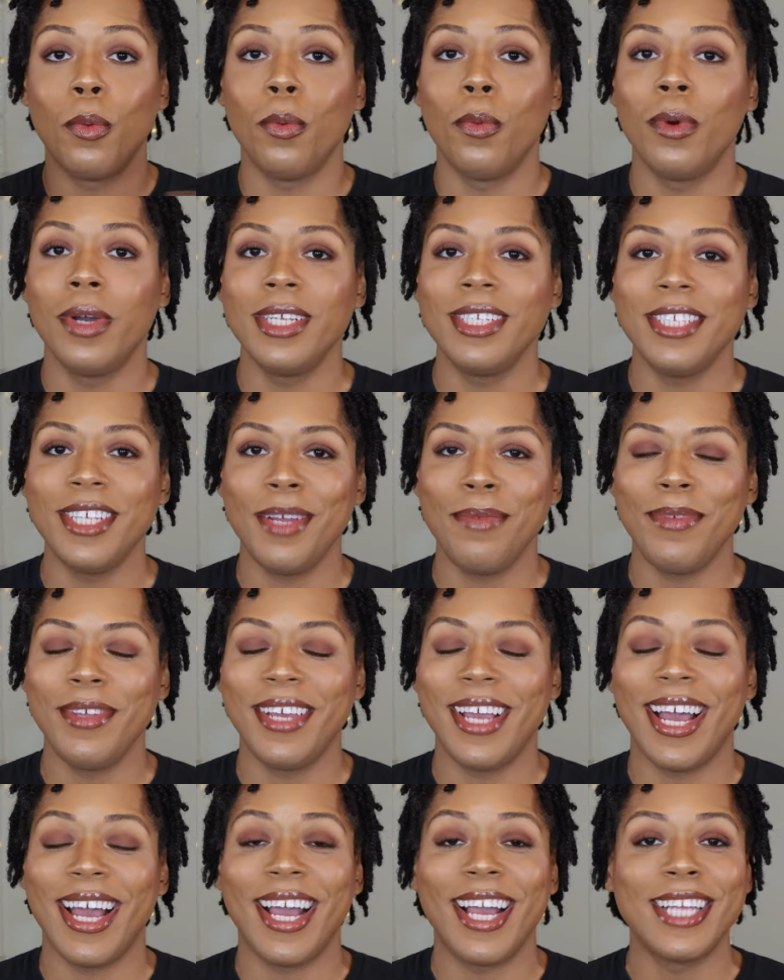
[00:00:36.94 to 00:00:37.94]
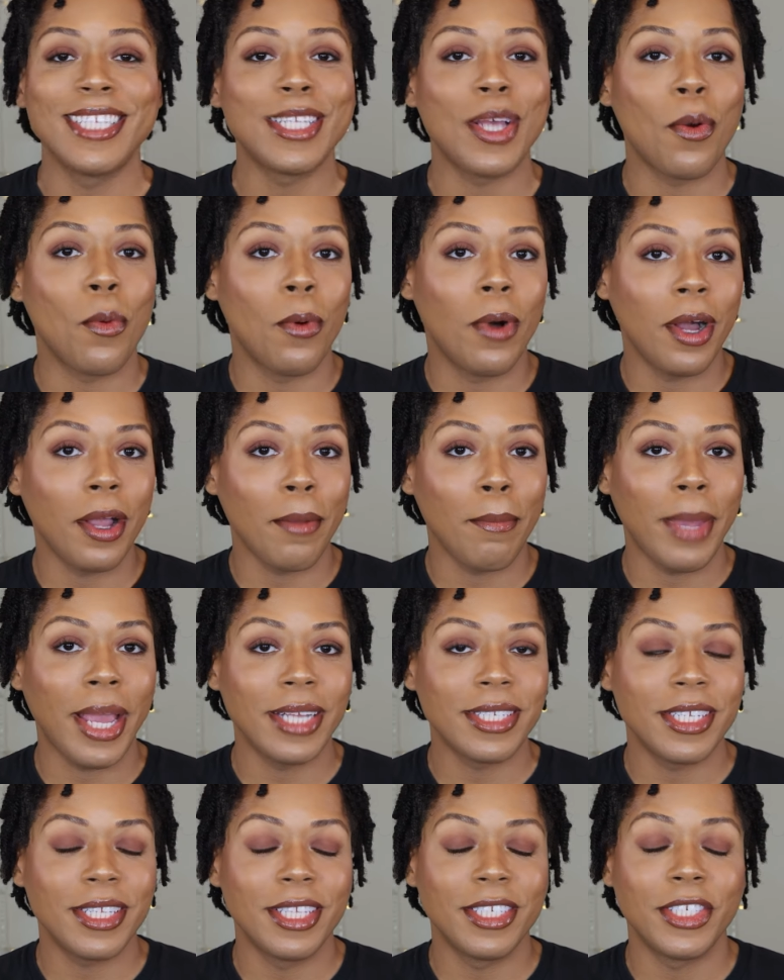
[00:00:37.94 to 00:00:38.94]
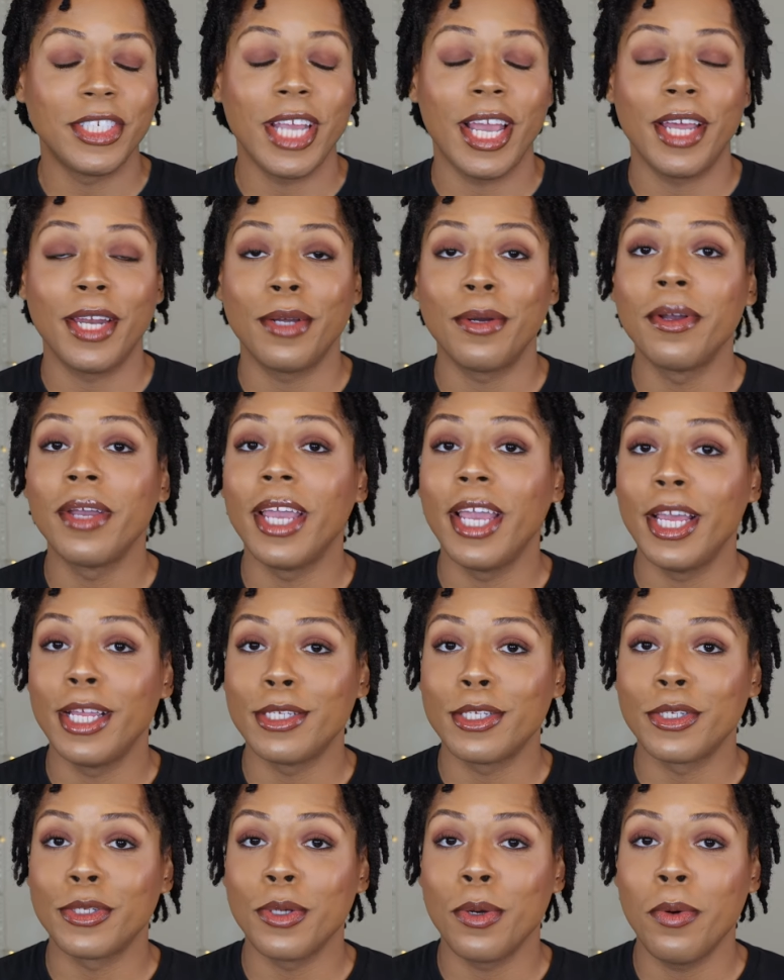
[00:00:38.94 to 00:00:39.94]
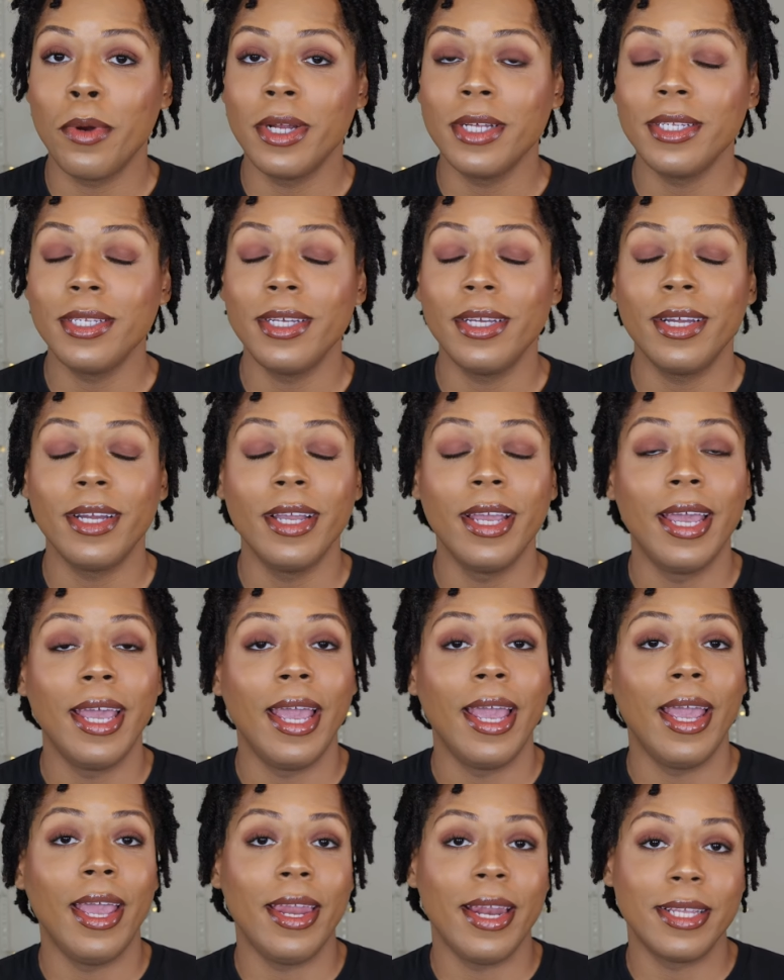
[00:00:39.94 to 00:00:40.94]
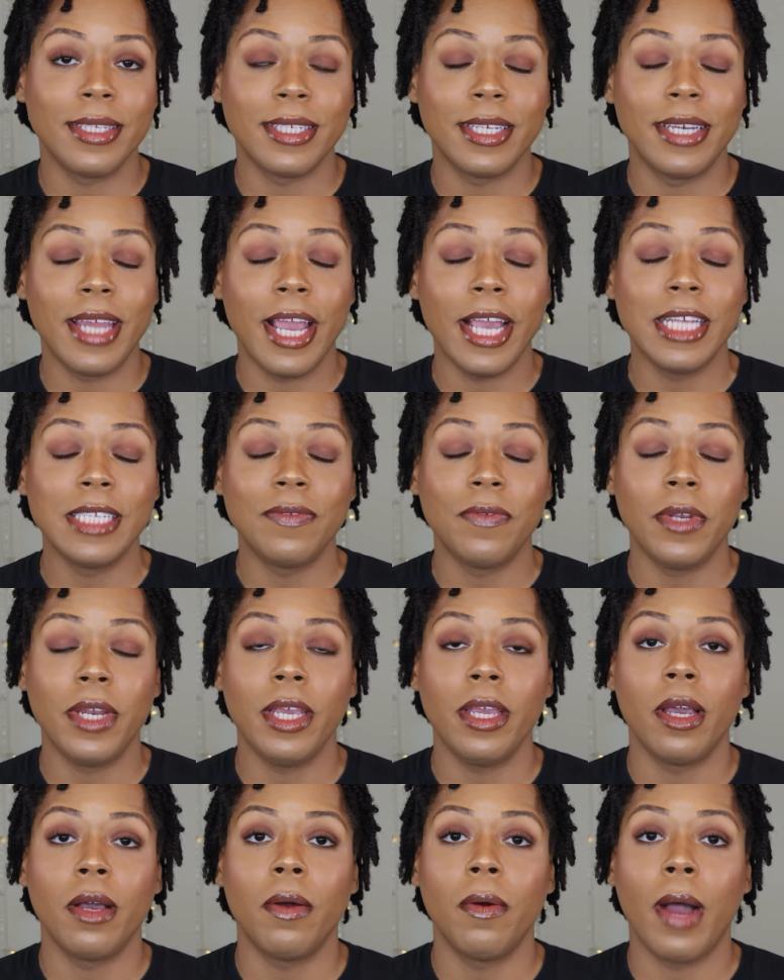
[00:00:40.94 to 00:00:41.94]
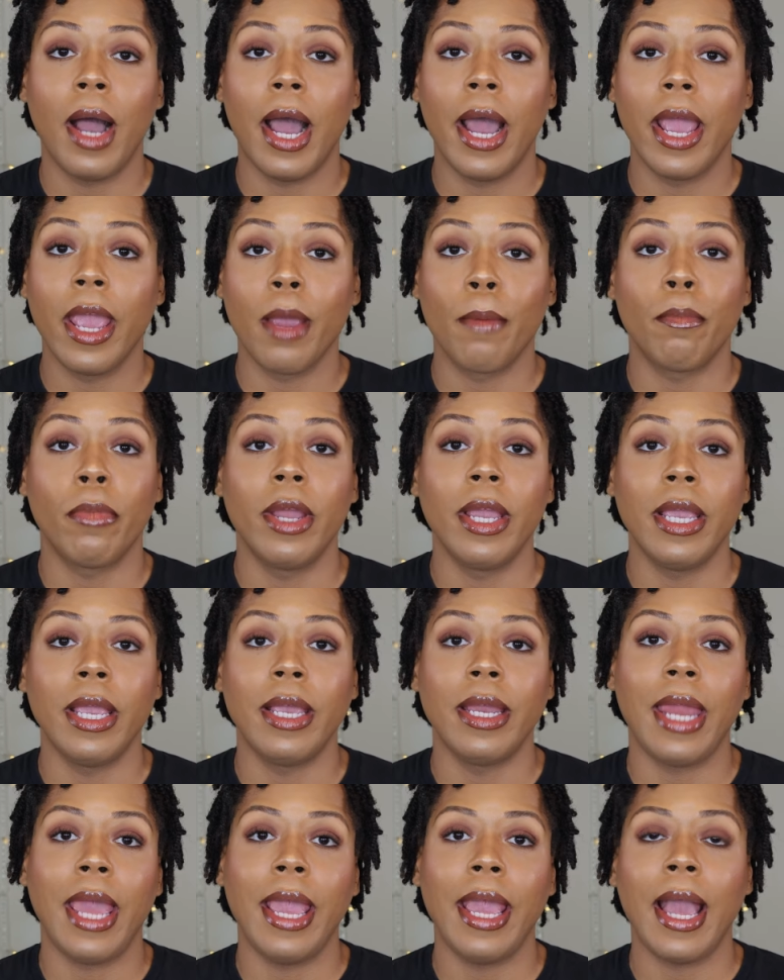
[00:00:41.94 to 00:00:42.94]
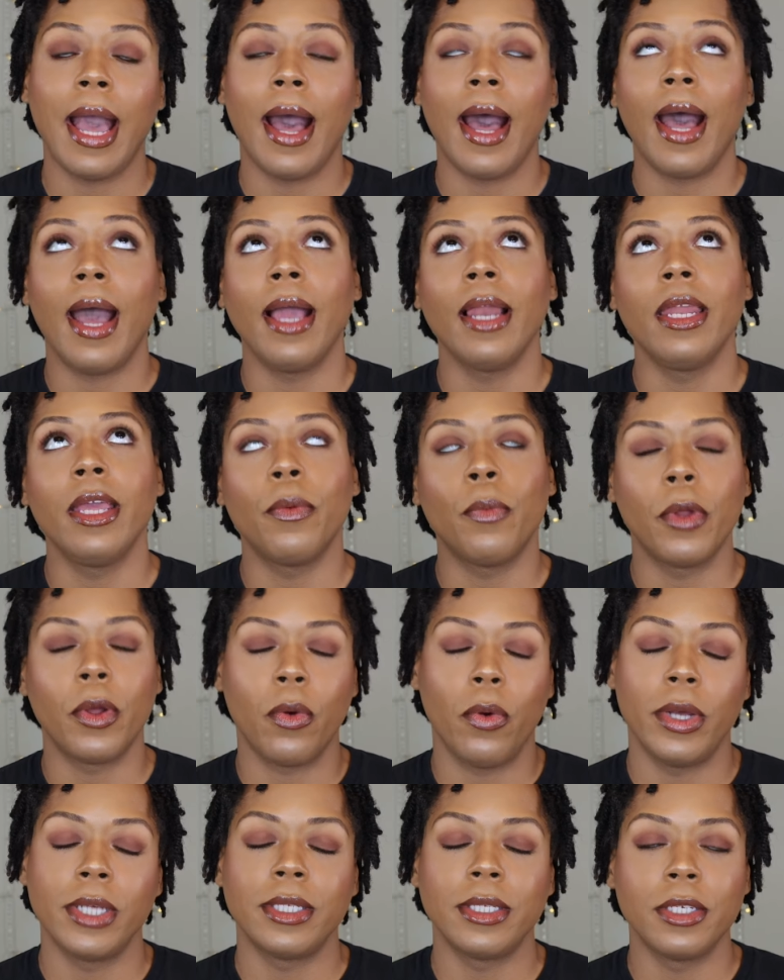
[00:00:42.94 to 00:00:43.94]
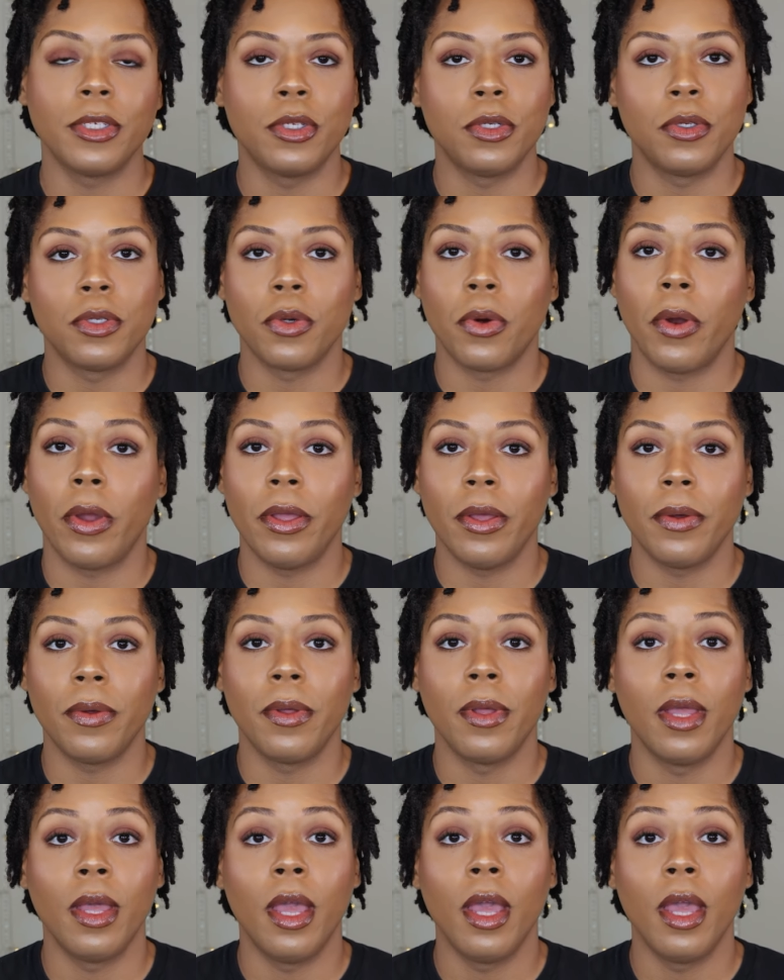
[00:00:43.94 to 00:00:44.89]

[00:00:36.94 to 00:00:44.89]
What's up you guys? Welcome back to the channel. It's Torrence here and in today's video I am bringing a highly requested tutorial.